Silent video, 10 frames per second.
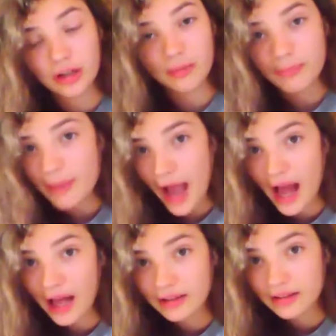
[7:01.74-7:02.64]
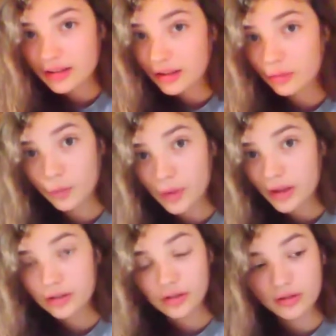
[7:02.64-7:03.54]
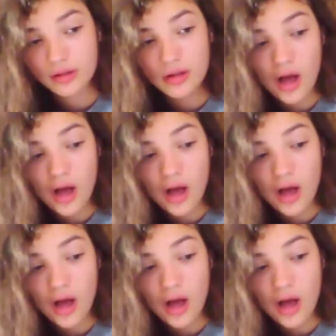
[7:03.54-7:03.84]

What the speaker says: in the past. It's really just